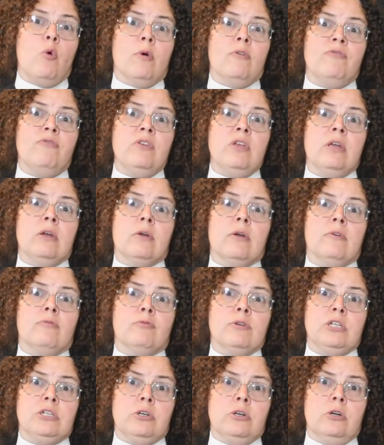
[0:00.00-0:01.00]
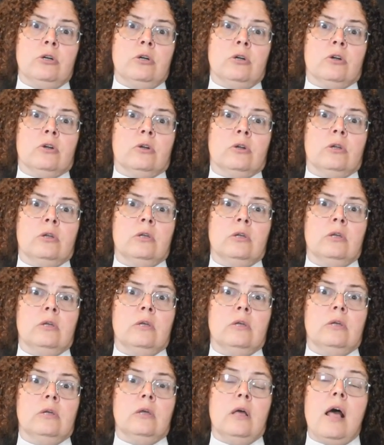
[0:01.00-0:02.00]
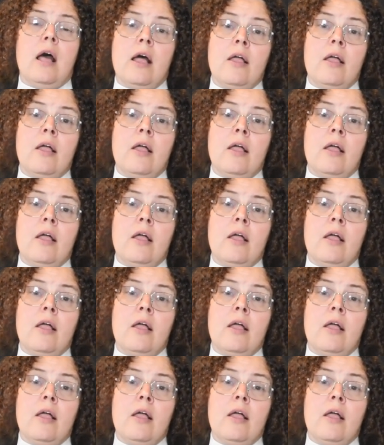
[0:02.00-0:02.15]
or fear of return,